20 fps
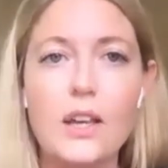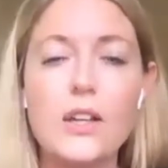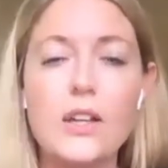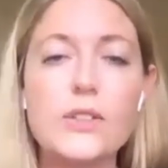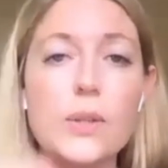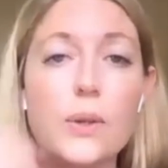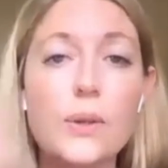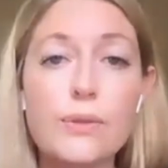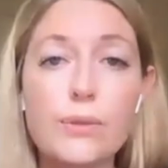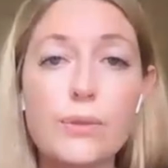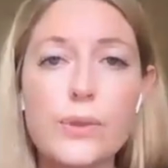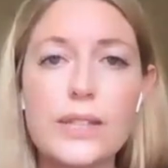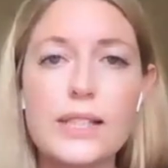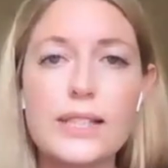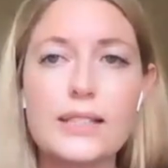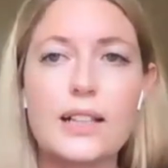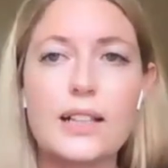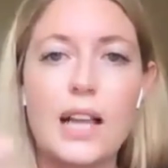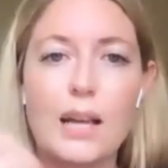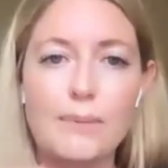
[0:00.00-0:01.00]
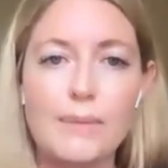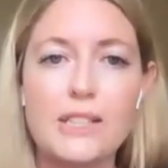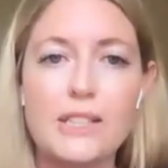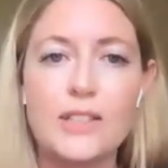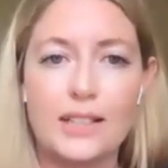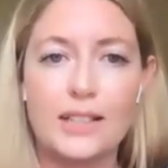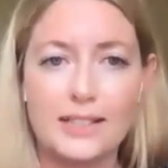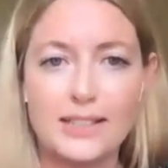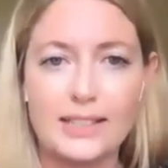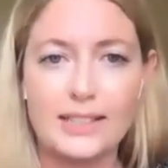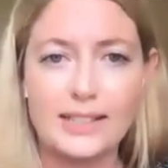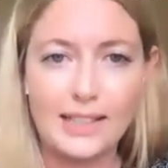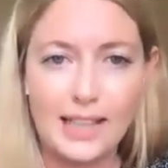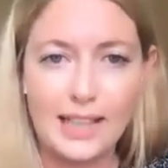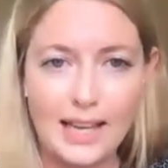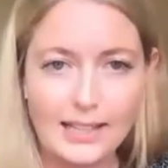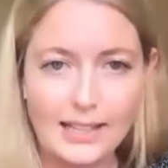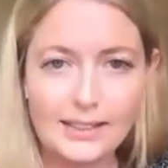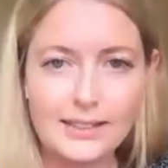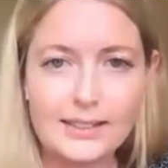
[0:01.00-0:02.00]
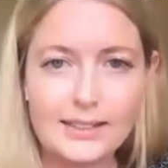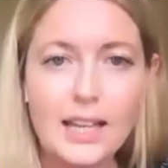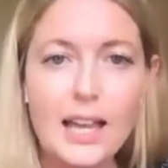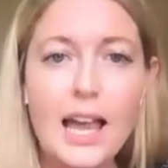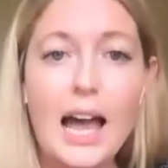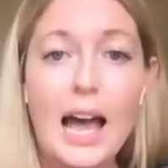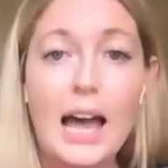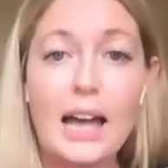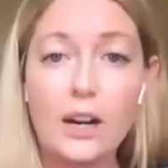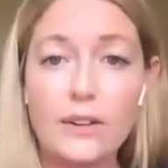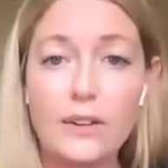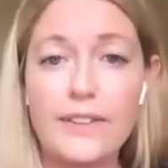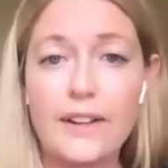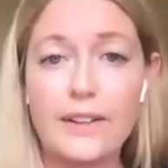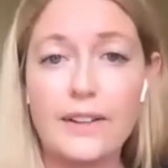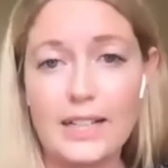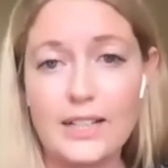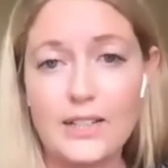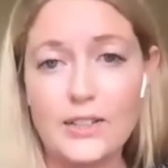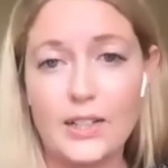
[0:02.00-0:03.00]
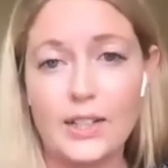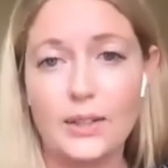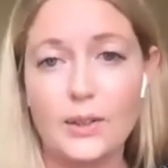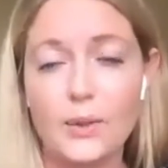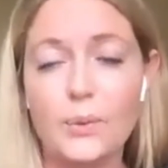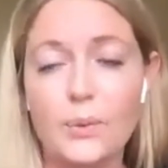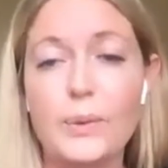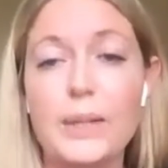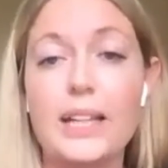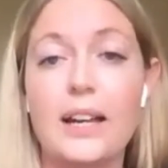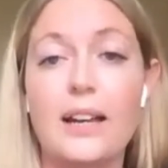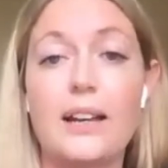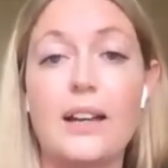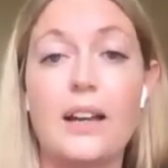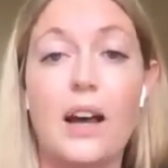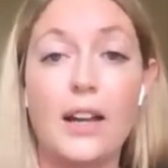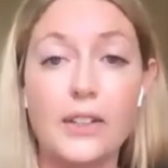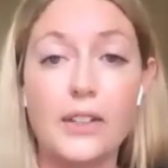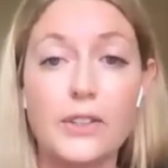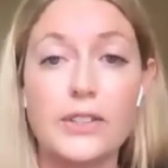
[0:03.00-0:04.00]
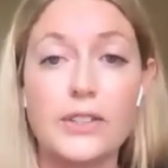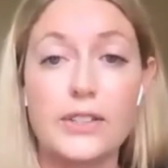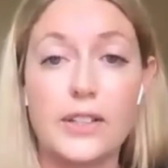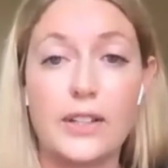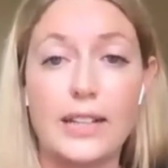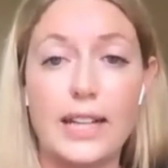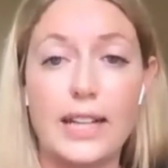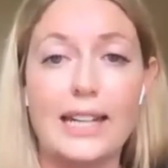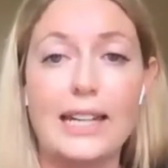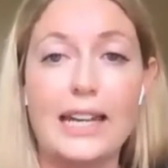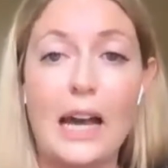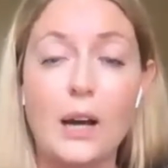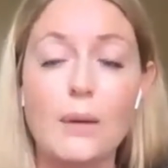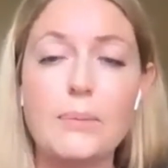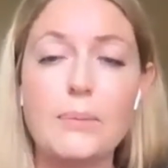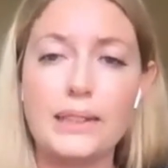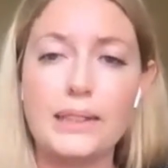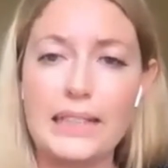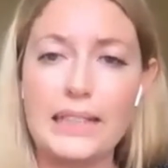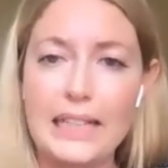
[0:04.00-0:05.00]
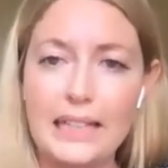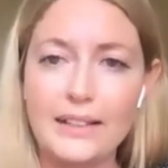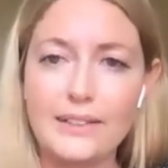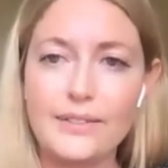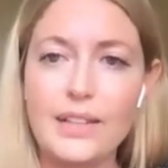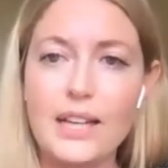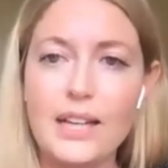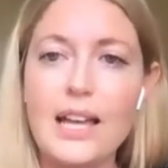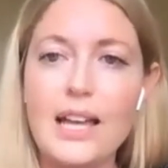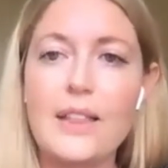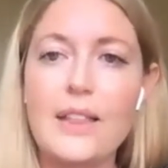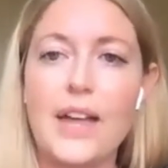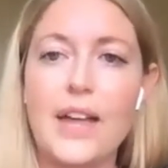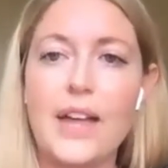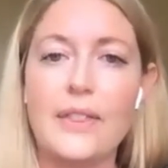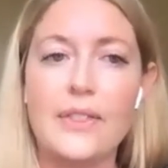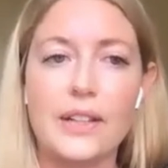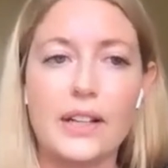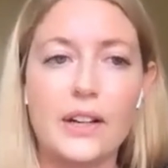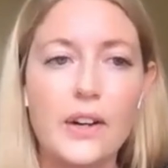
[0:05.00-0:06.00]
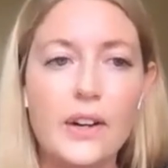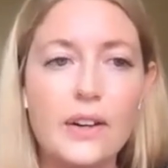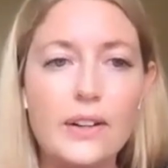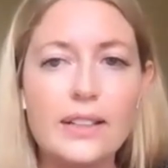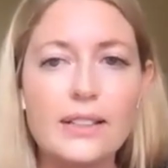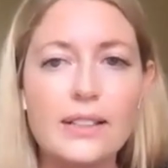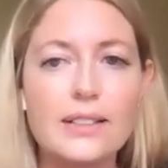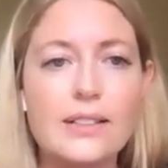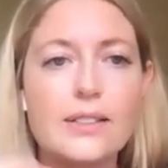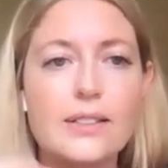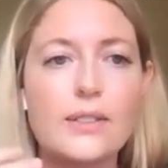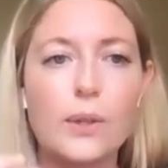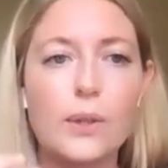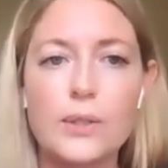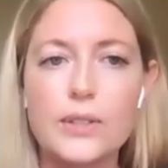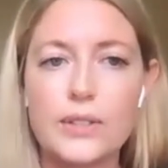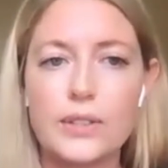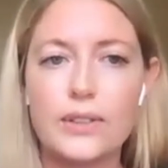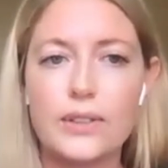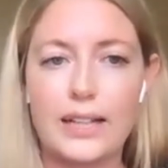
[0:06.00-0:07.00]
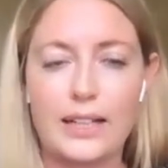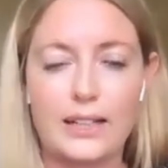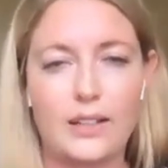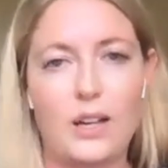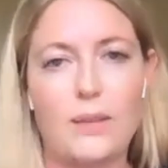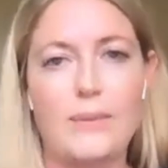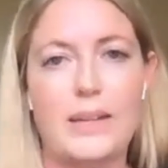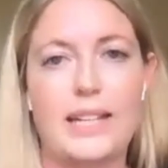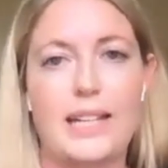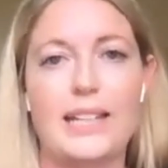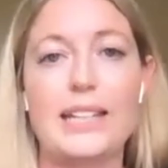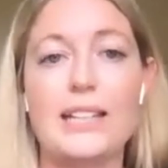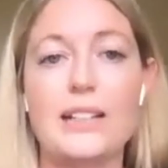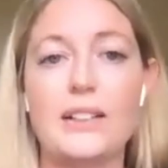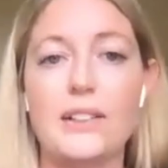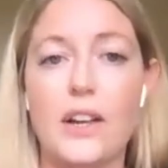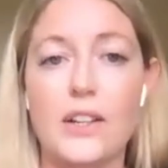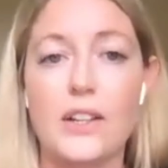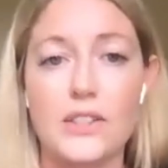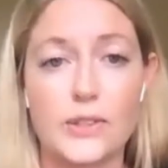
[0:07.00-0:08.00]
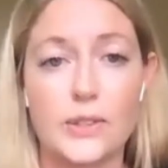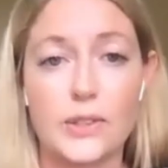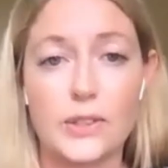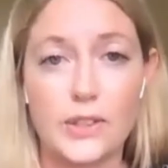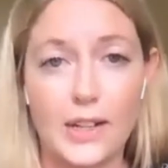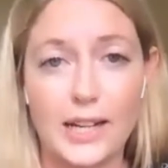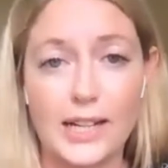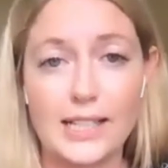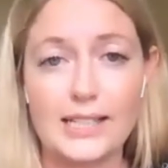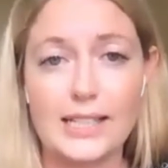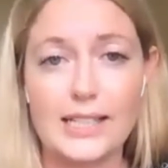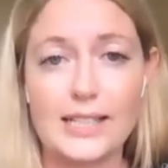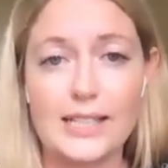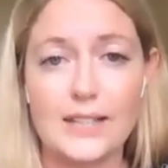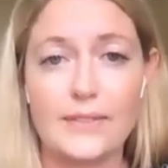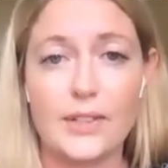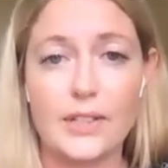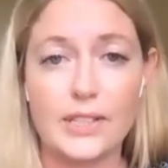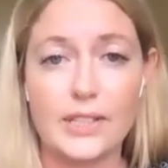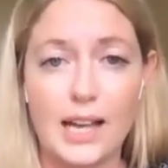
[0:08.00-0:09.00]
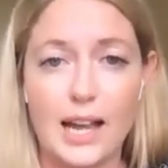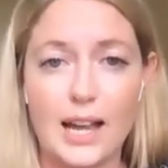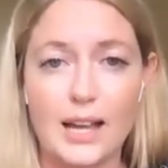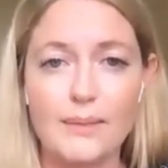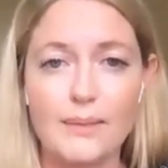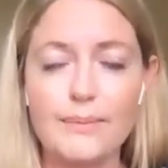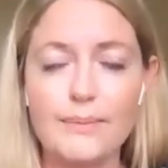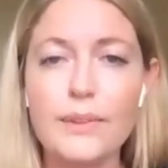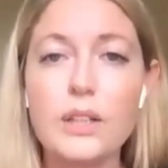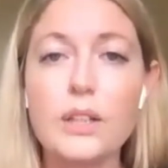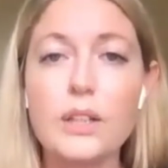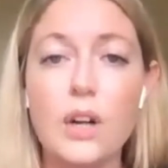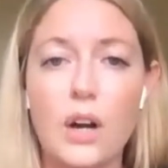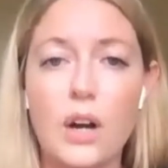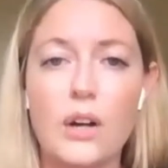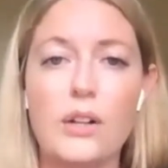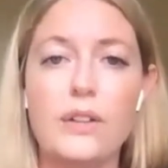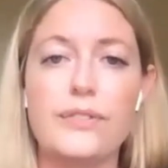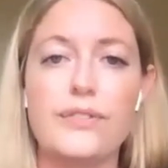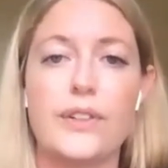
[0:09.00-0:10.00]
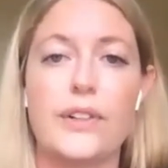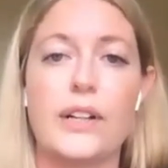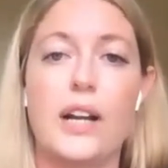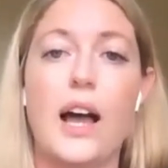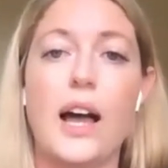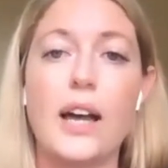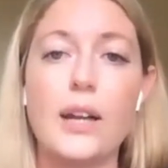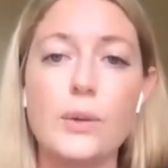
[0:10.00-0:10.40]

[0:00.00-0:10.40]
So through this climate justice lens, at our foundation, we understood and now believe that the current social, economic, and ecological crises of our time call for an